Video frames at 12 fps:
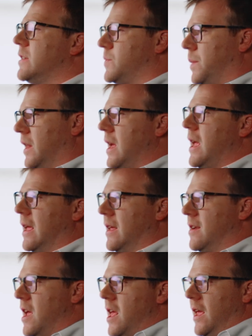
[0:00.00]
is
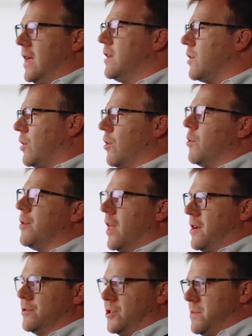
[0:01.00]
playing in global
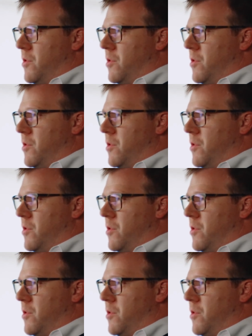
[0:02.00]
energy